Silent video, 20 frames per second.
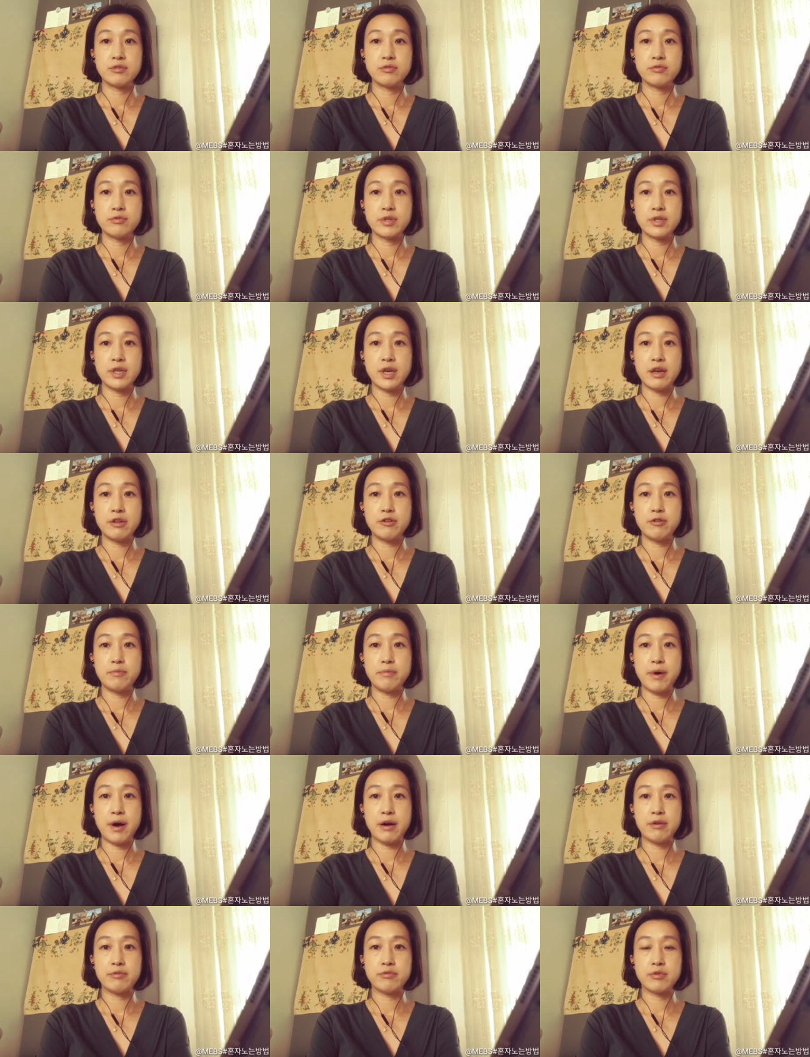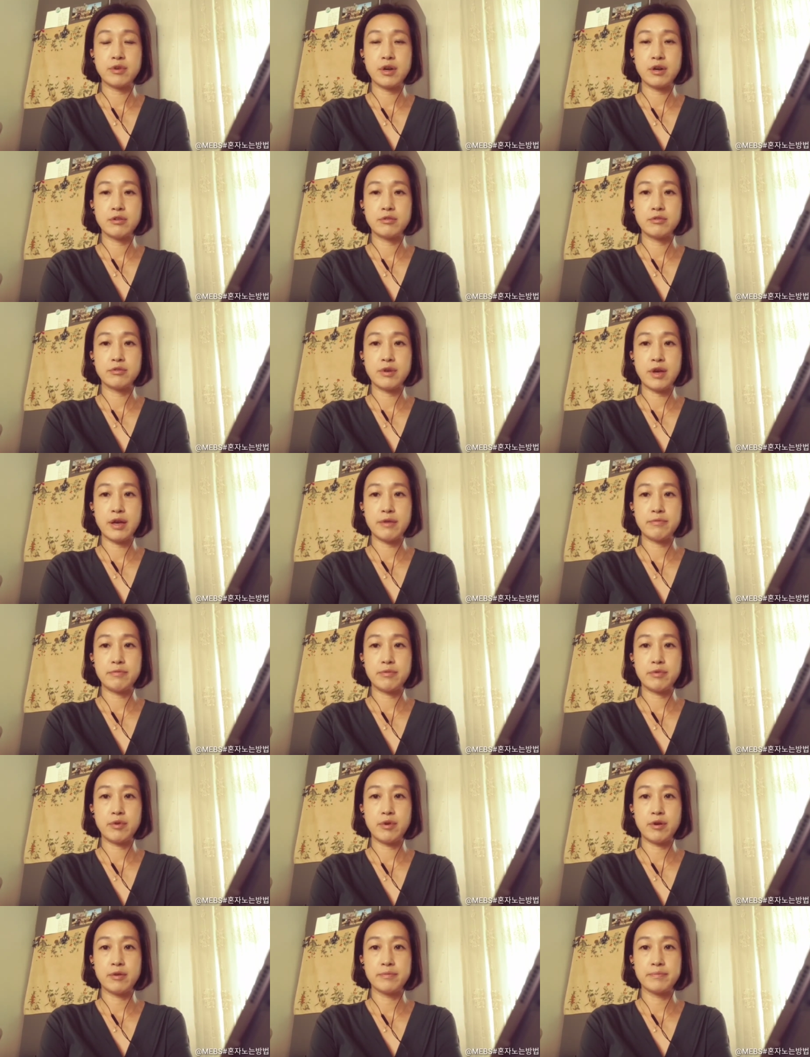We can borrow it
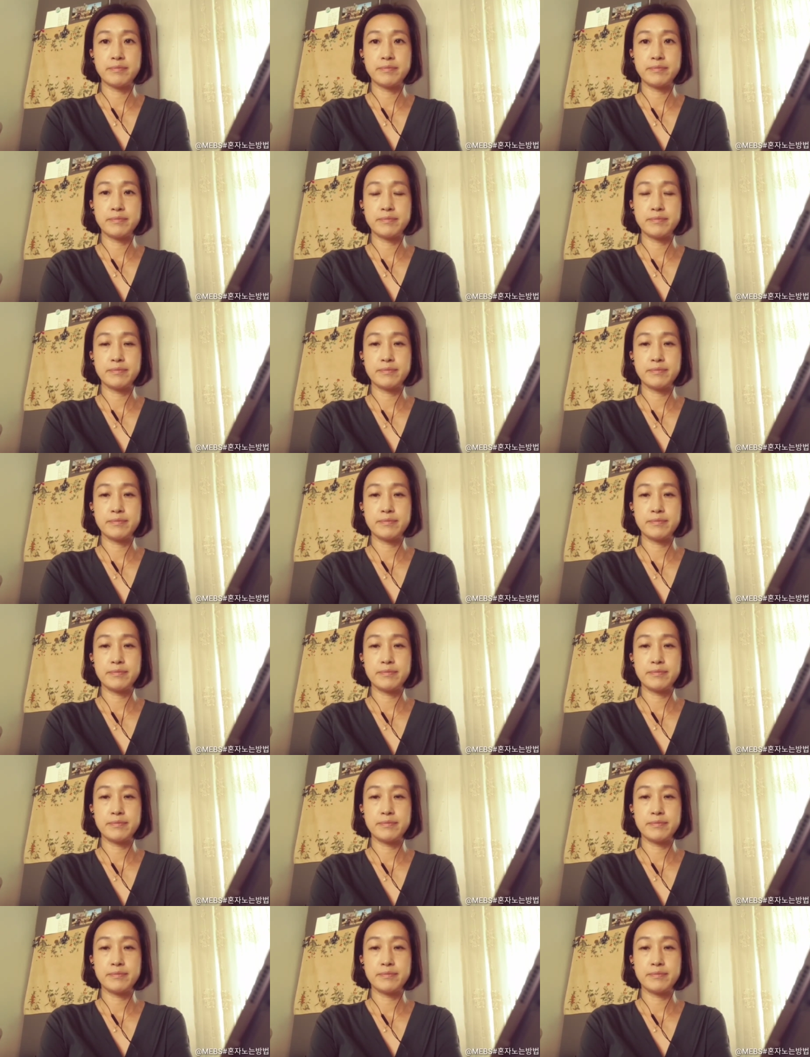from.